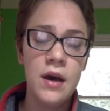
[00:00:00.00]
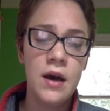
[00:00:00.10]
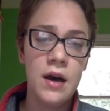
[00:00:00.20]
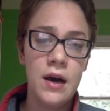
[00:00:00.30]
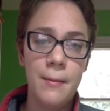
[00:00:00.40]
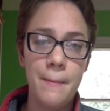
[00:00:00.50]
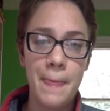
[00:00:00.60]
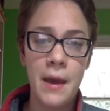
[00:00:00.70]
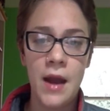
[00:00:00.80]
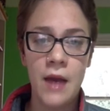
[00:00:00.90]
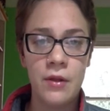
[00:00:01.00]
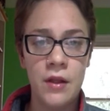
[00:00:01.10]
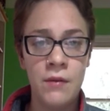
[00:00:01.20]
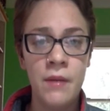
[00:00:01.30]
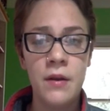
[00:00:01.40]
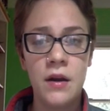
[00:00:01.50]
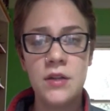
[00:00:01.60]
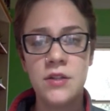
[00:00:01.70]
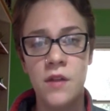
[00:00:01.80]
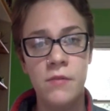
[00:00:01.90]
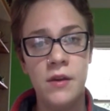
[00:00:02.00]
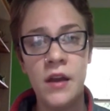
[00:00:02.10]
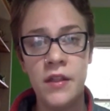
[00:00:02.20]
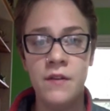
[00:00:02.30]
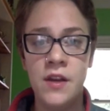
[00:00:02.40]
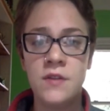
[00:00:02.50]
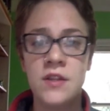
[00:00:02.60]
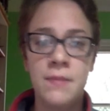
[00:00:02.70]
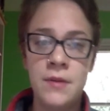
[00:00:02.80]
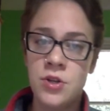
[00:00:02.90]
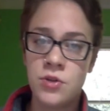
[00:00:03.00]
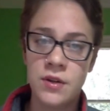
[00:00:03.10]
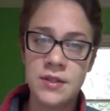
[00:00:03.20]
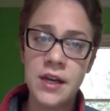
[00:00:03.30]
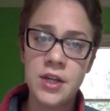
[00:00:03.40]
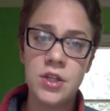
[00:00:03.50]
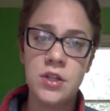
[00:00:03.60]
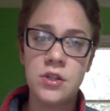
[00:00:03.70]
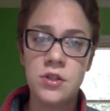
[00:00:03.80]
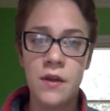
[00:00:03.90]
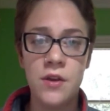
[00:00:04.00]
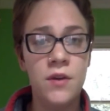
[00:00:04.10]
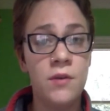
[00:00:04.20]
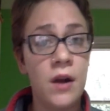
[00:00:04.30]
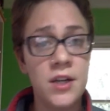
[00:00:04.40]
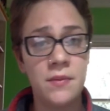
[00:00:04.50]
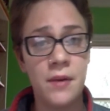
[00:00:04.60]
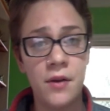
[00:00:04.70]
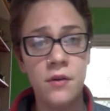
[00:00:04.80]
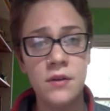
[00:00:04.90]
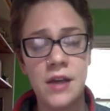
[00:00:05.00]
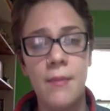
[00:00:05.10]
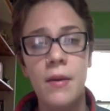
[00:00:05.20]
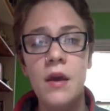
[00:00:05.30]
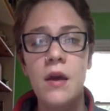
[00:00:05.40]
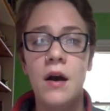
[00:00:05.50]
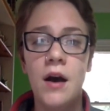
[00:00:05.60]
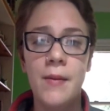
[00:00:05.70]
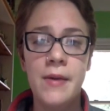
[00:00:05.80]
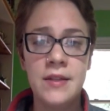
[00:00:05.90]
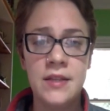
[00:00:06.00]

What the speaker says: an hour-long webinar, so then we cut the videos up into short sections so that you can watch them on your own time. And that's,